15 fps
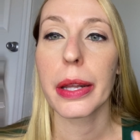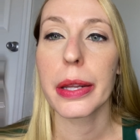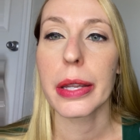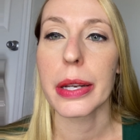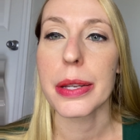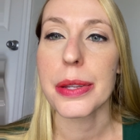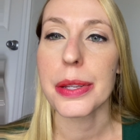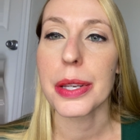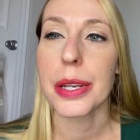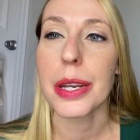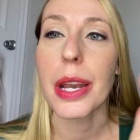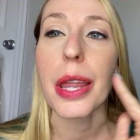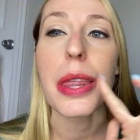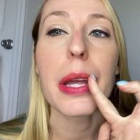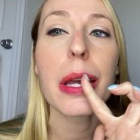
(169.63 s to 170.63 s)
there's
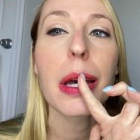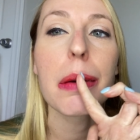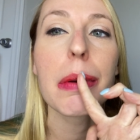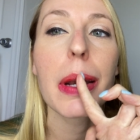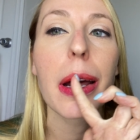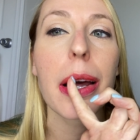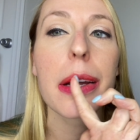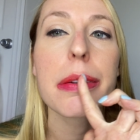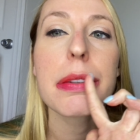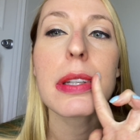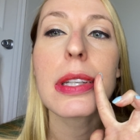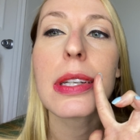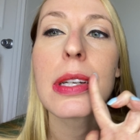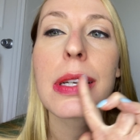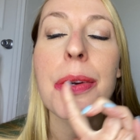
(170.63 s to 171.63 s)
nothing coming off
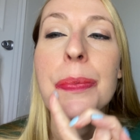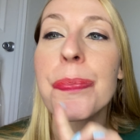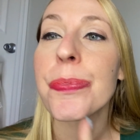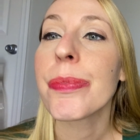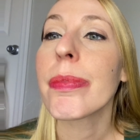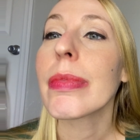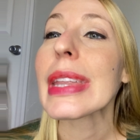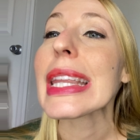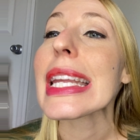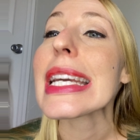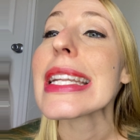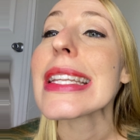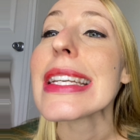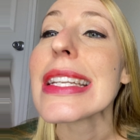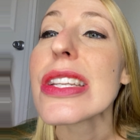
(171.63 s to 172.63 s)

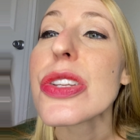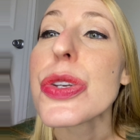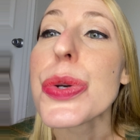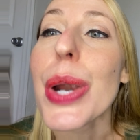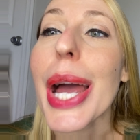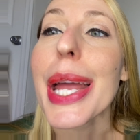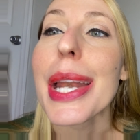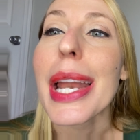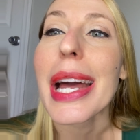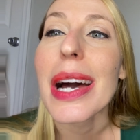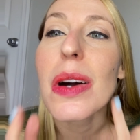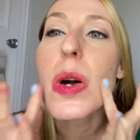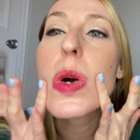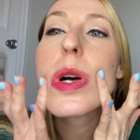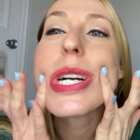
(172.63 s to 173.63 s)
because it is dried
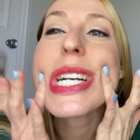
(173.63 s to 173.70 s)
now.